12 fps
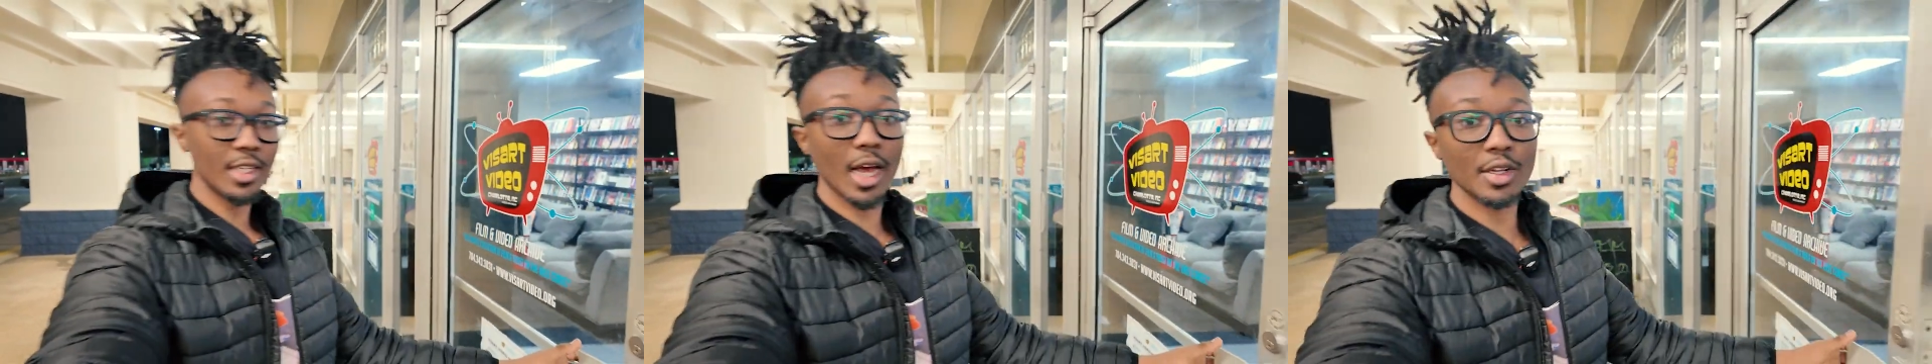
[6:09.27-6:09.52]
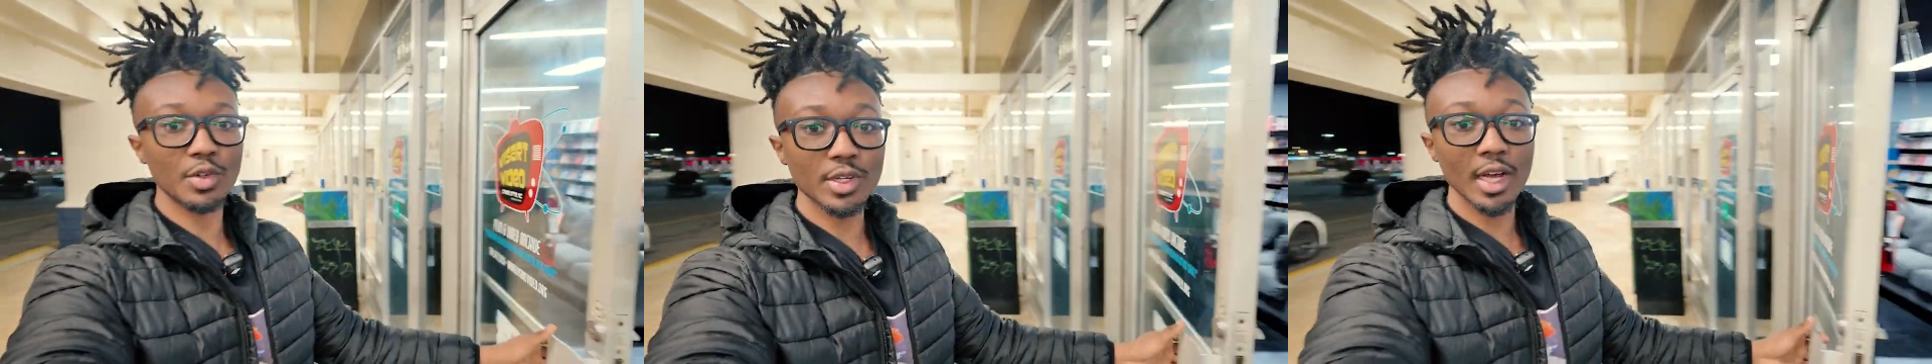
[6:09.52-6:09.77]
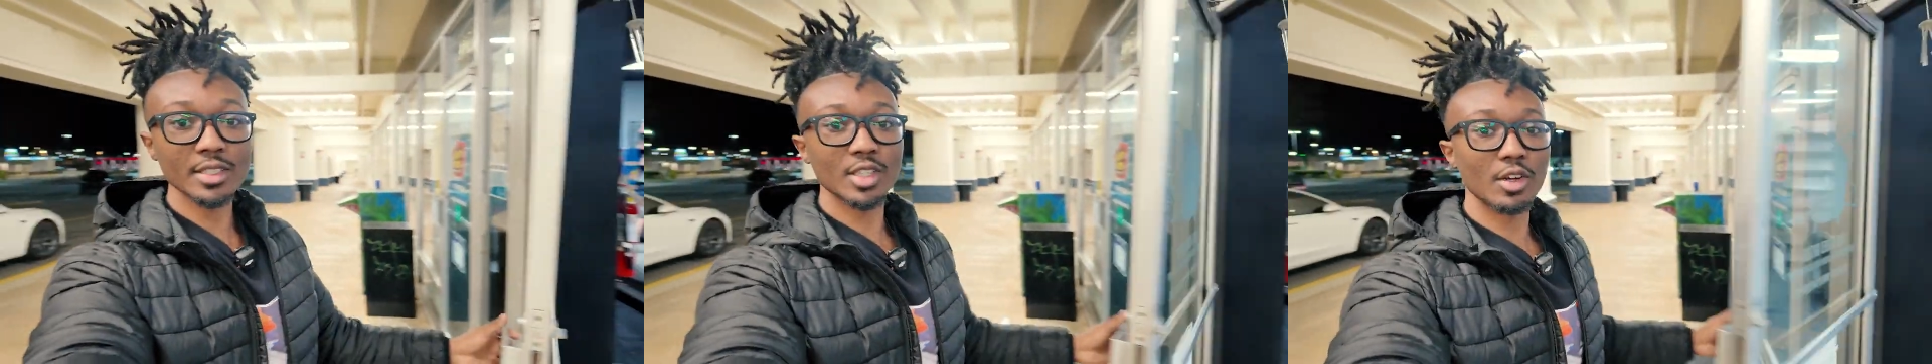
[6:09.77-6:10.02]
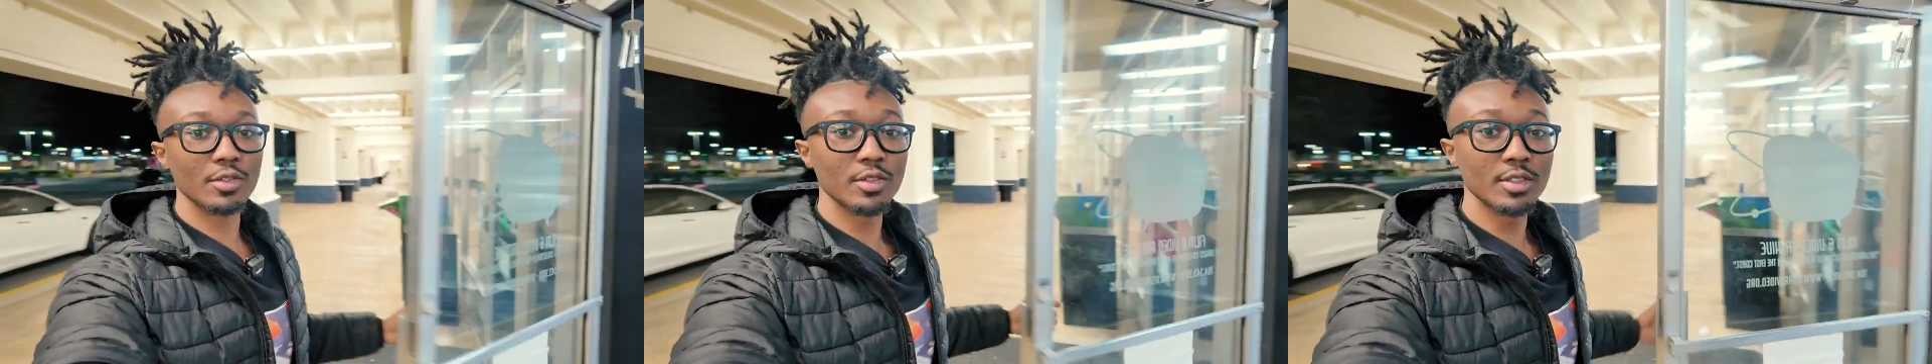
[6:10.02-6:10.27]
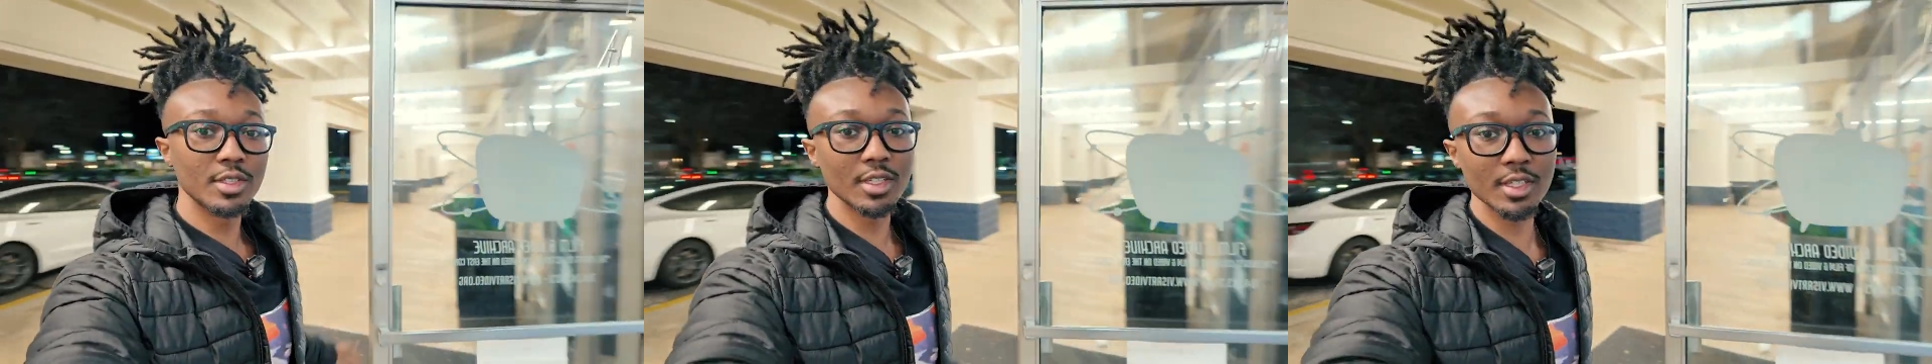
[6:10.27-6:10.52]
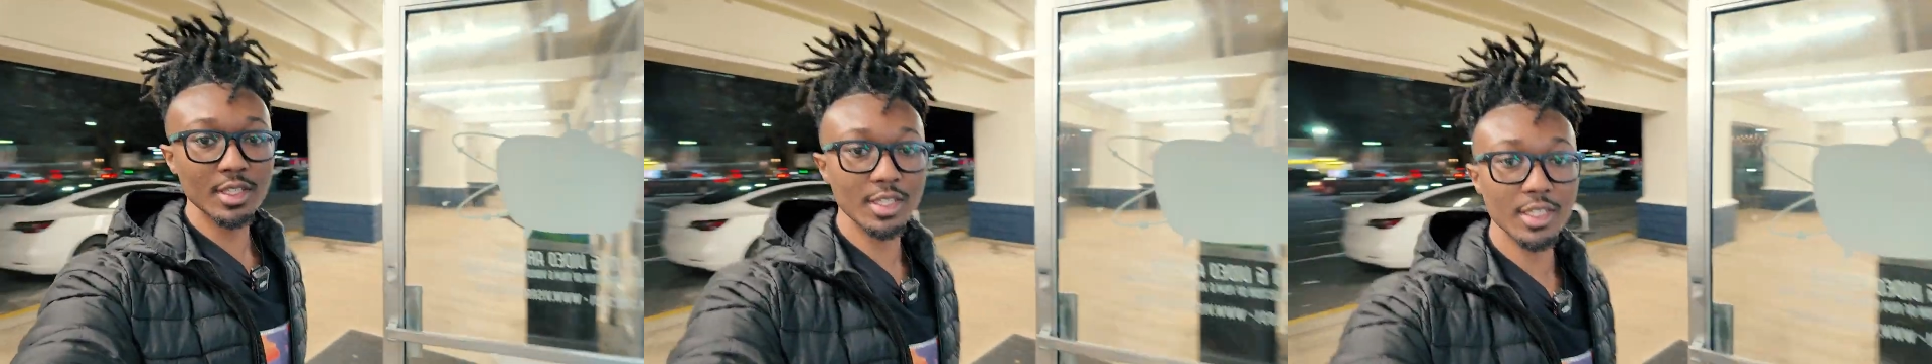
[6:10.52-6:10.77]
y'all doing yourself
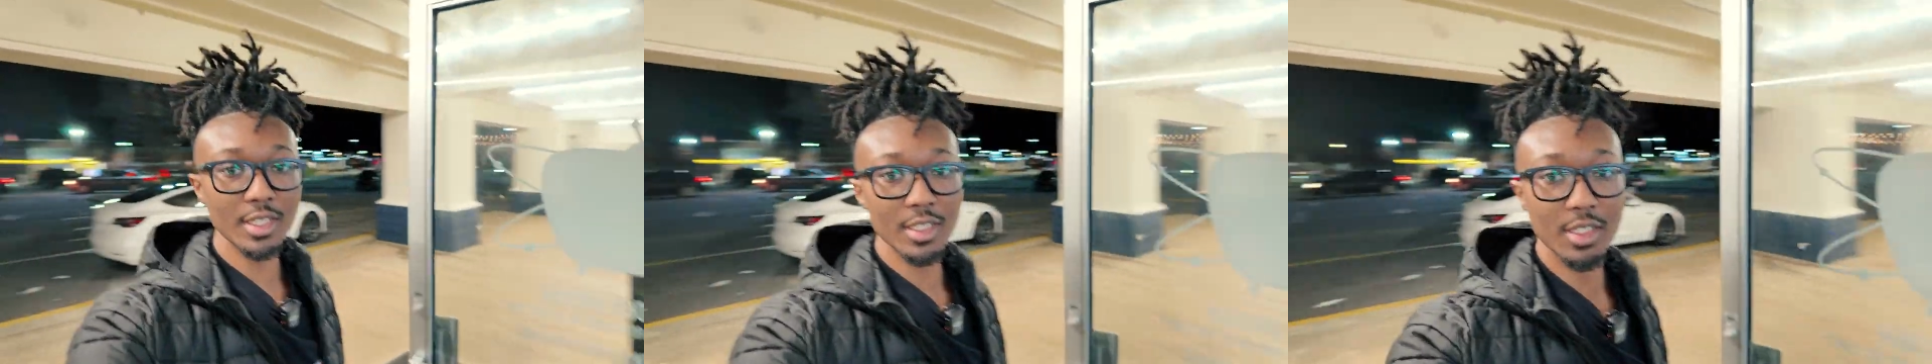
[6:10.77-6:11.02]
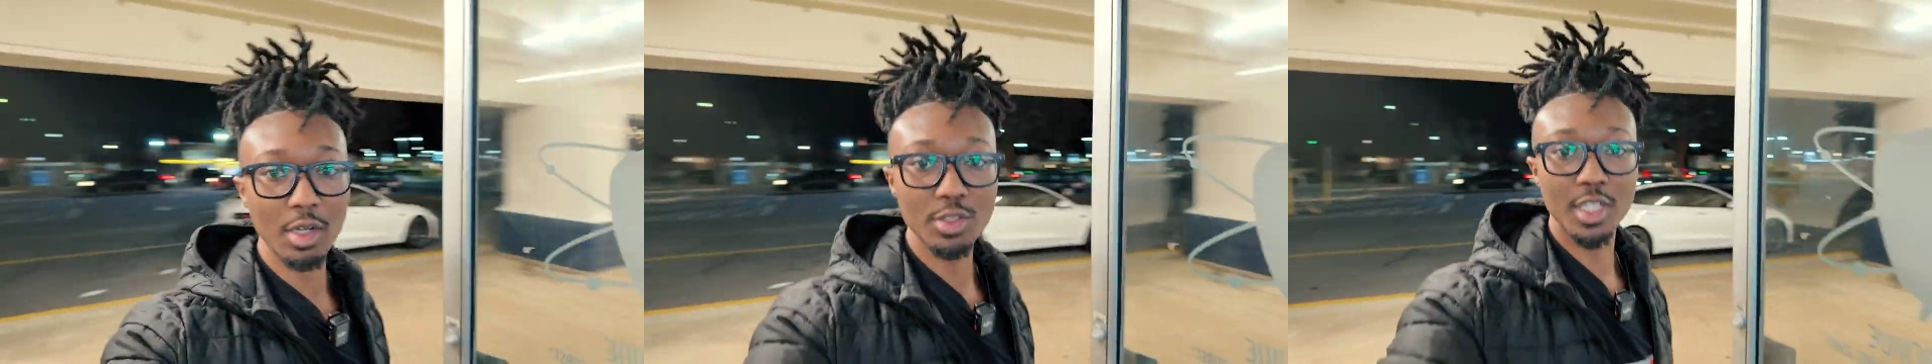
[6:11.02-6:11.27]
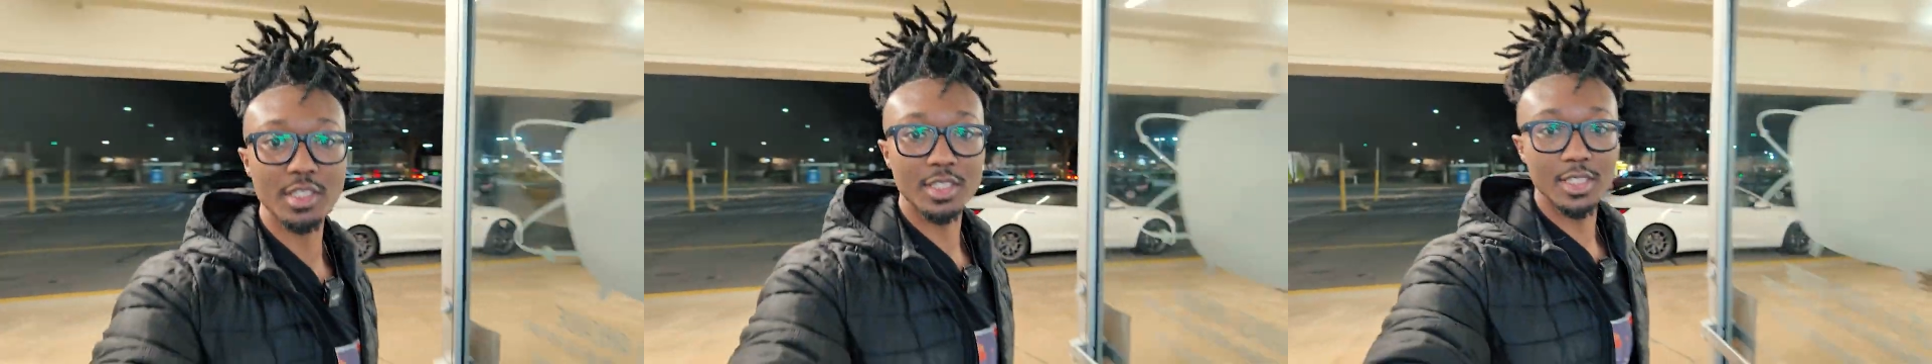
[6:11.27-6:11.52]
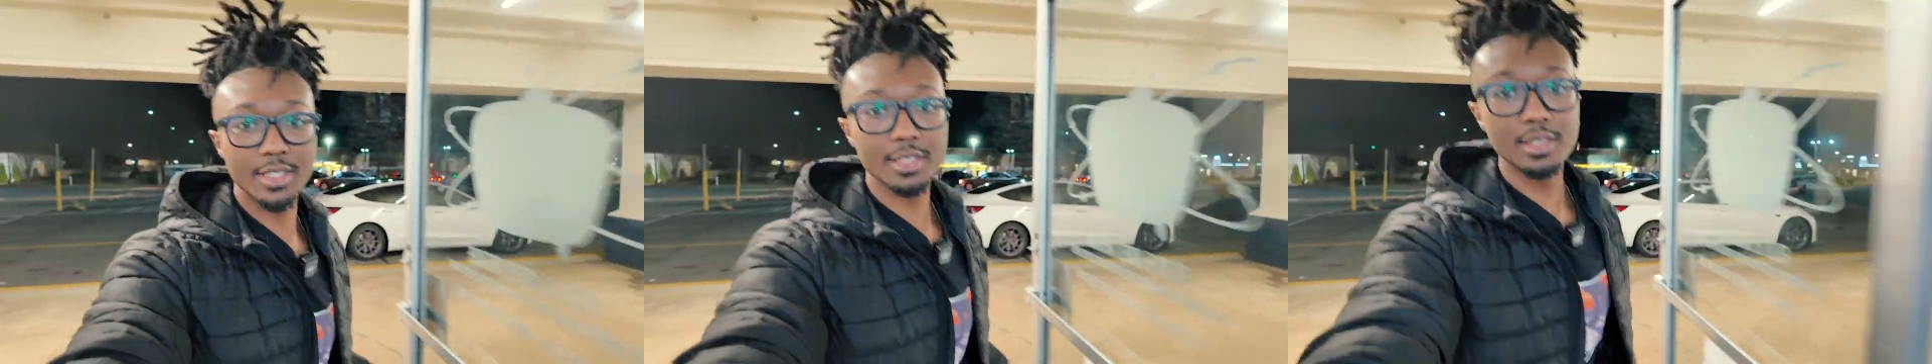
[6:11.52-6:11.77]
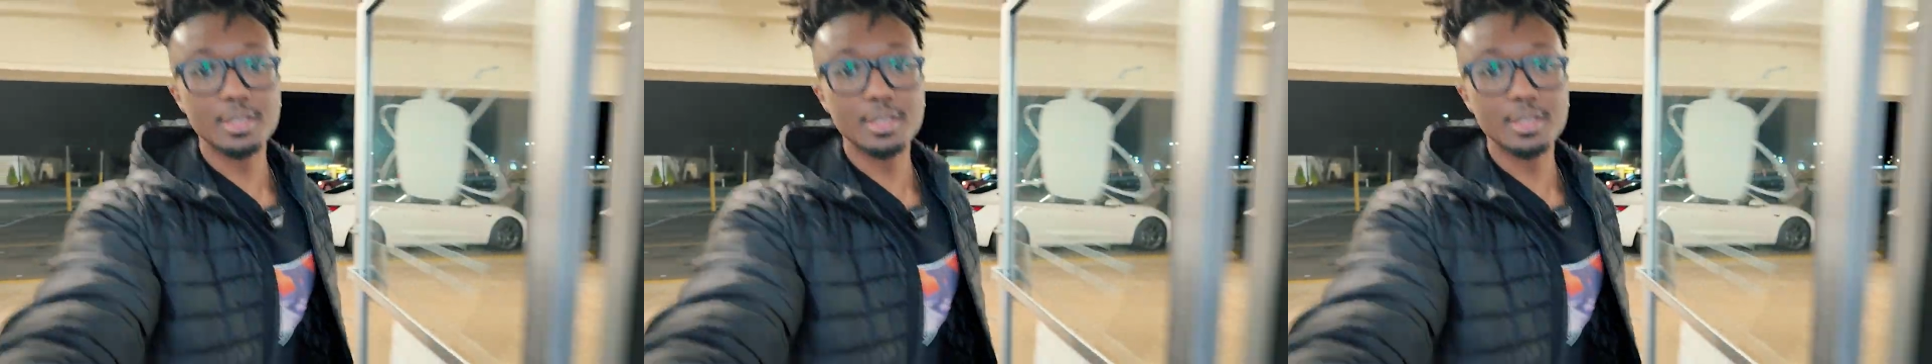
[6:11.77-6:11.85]
no justice.